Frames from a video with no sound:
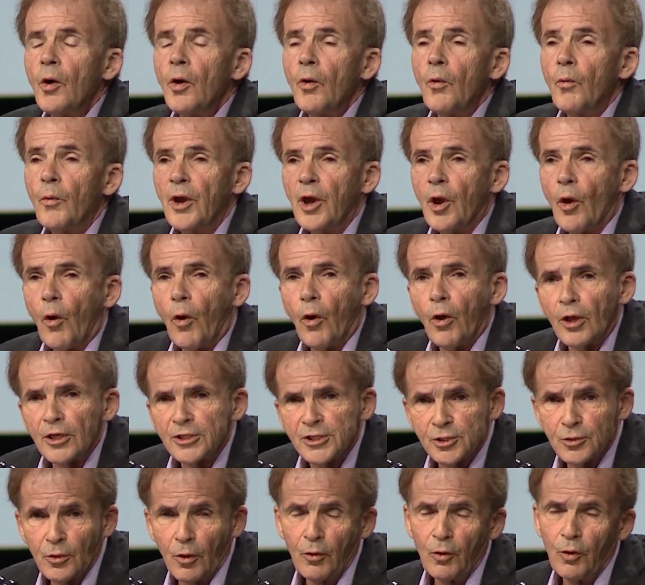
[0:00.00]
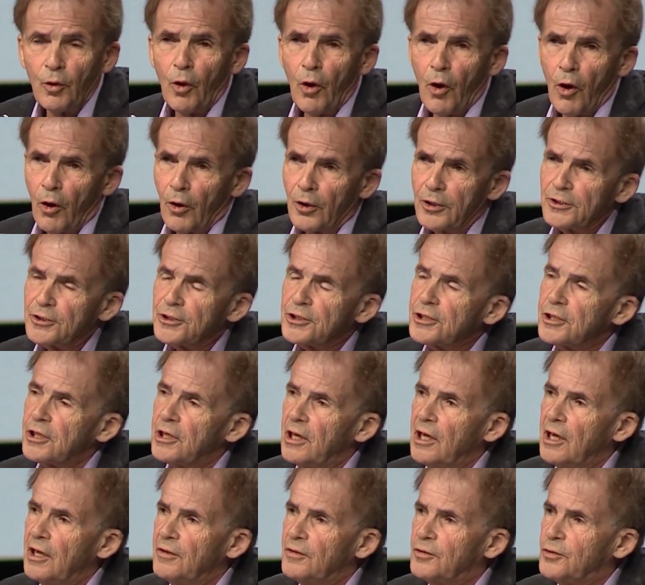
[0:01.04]
We also launched
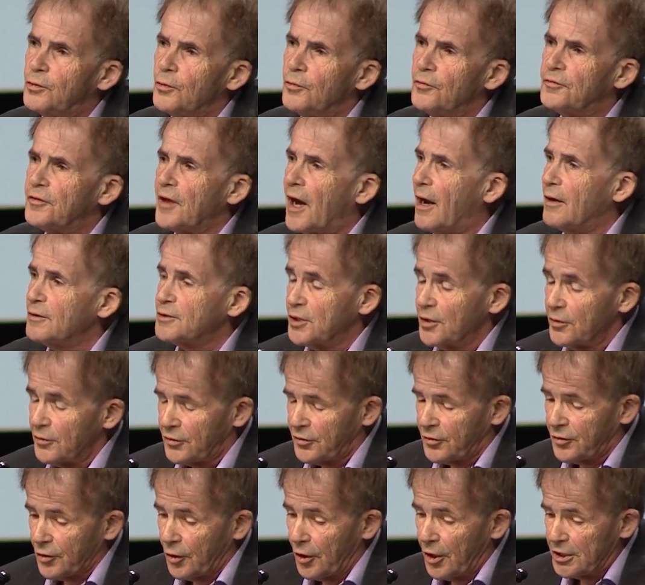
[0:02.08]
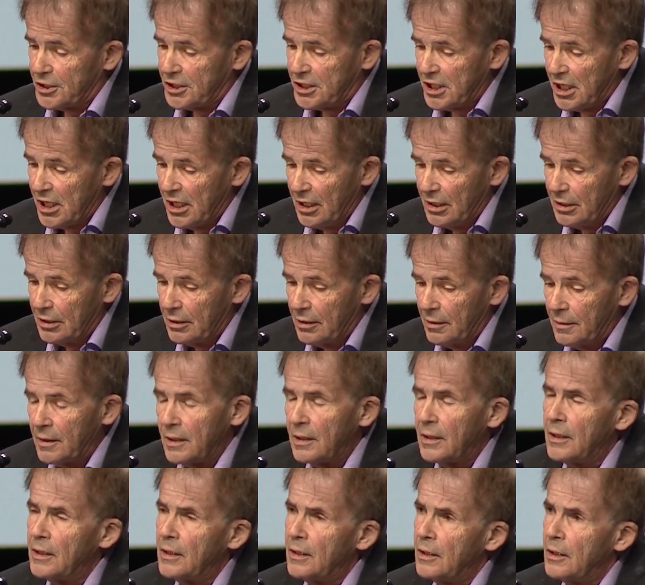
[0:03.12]
in 2013
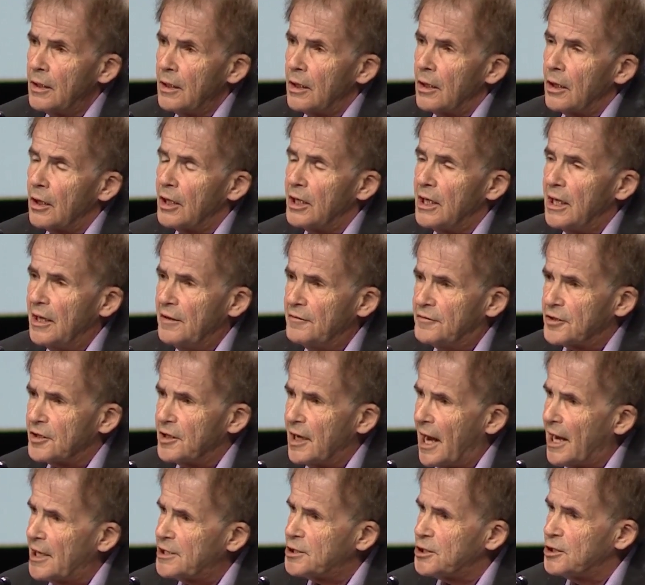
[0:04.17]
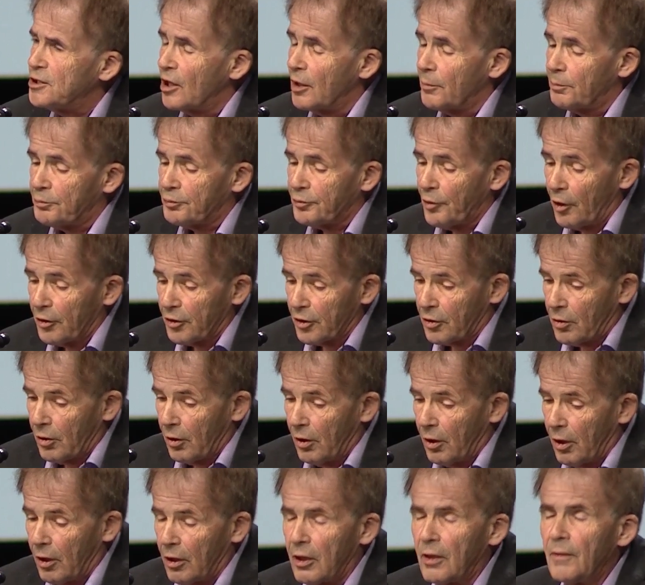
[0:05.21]
an international
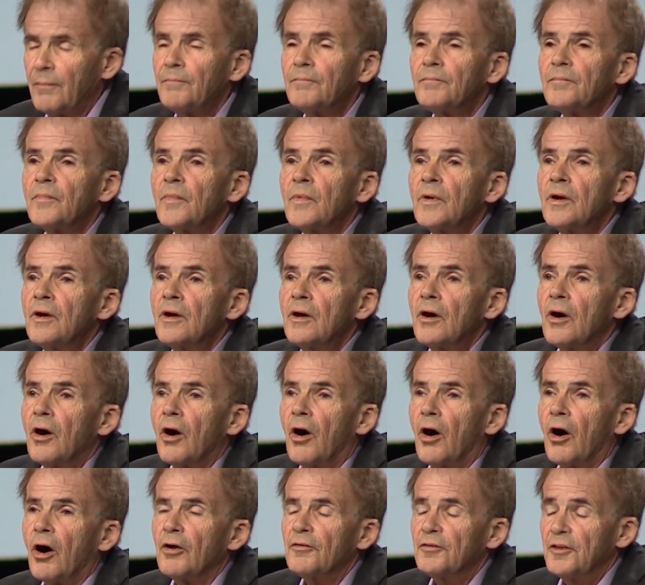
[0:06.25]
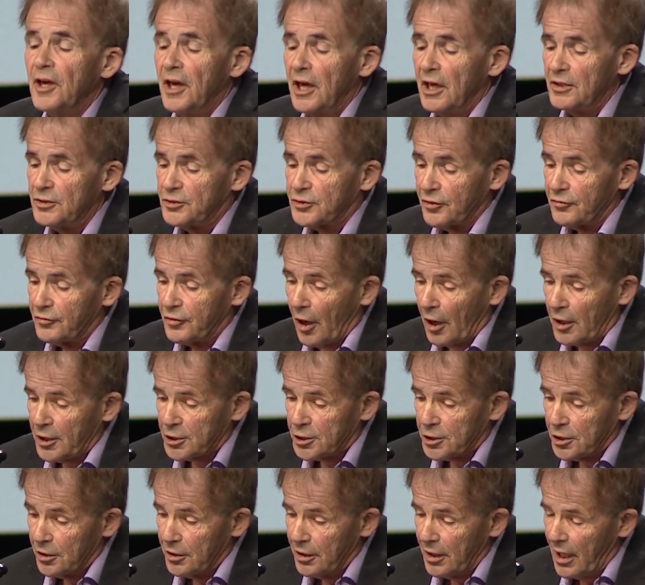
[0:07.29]
protocol on the
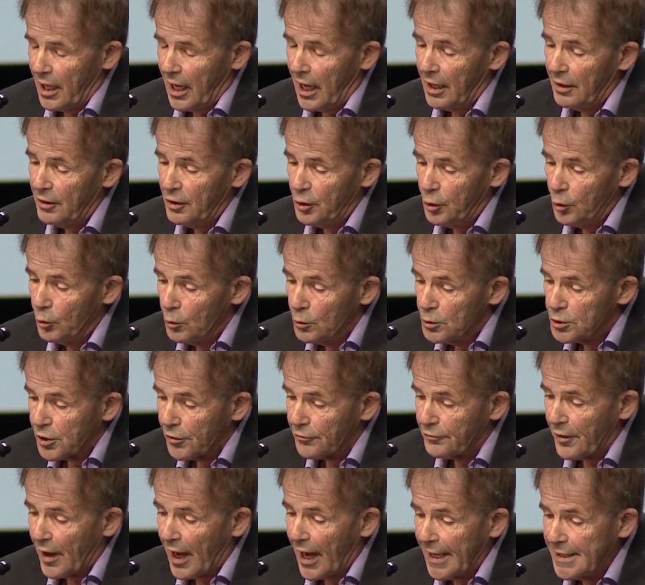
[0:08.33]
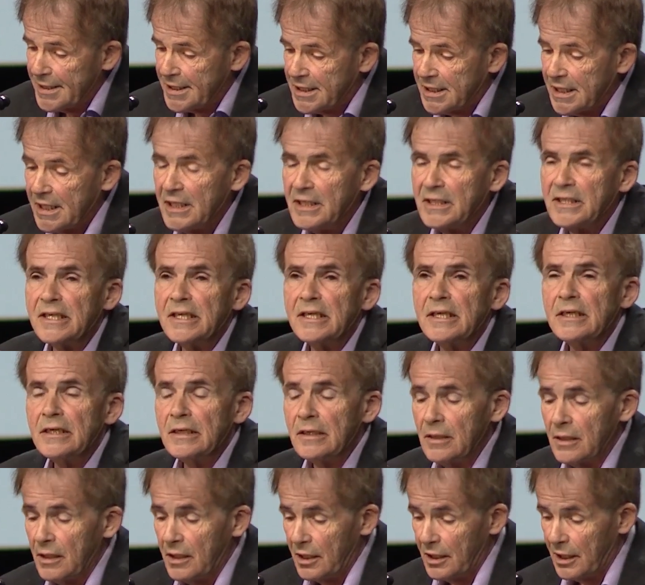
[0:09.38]
introduction and use of
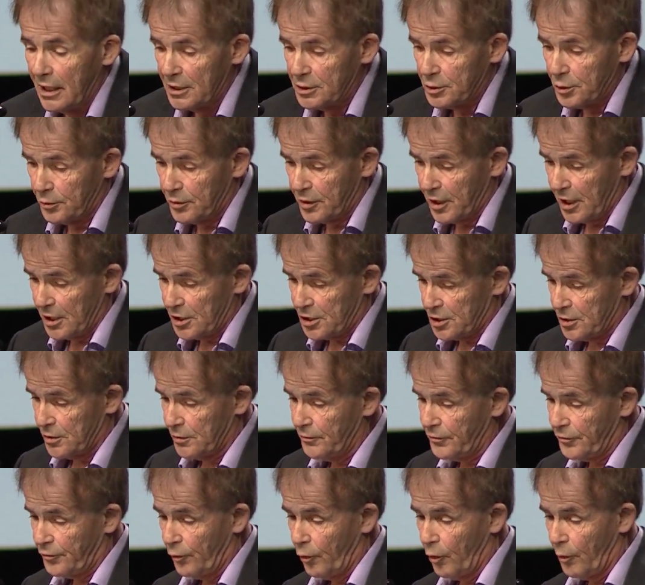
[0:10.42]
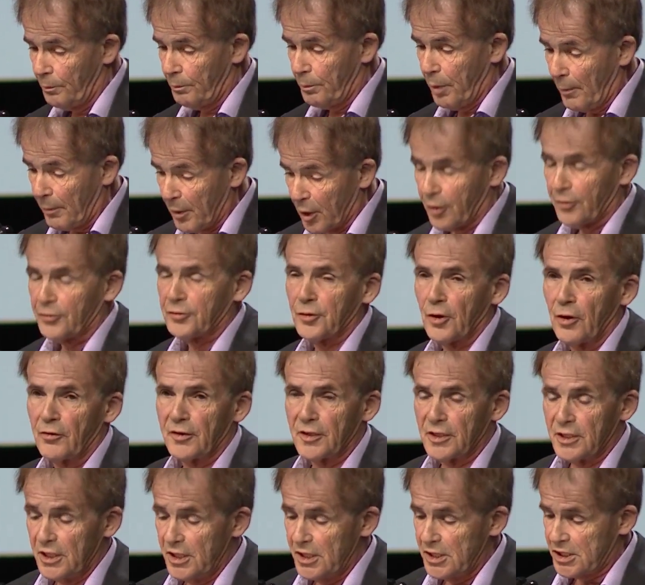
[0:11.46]
ICT in education for public
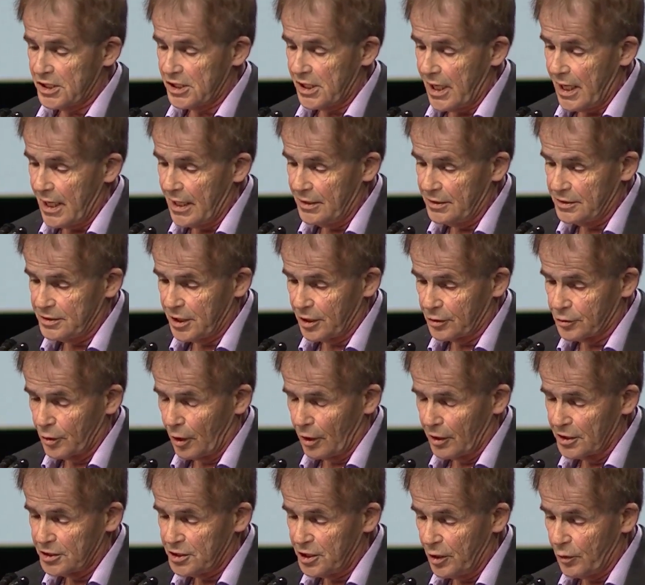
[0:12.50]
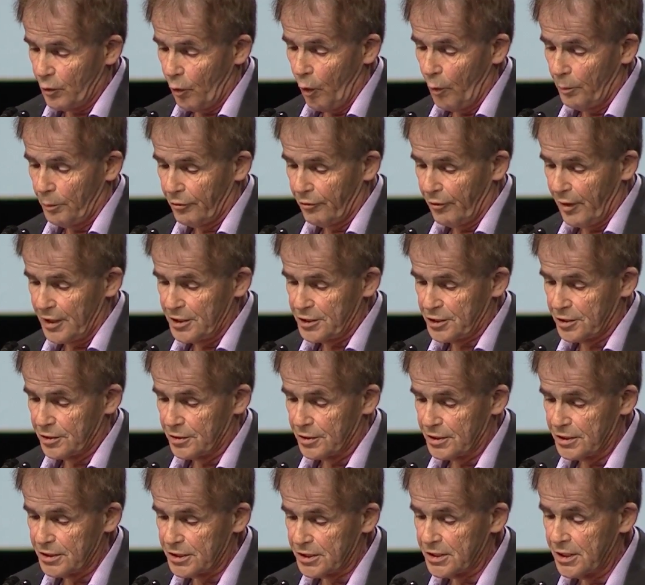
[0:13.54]
authorities and technology
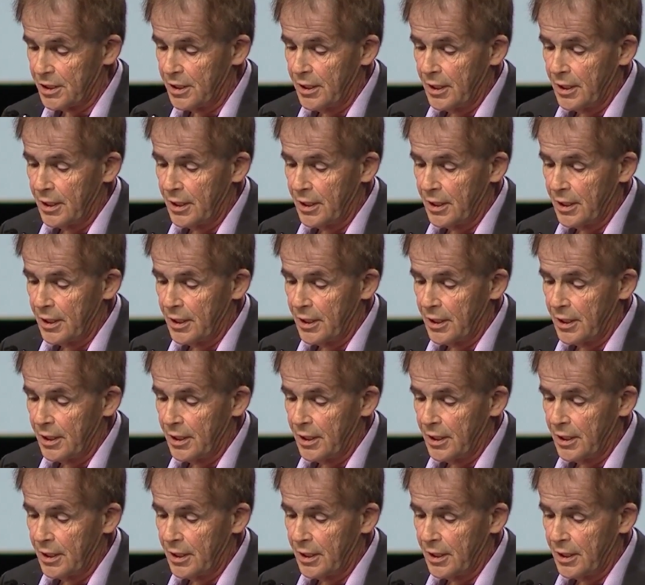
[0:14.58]
corporations,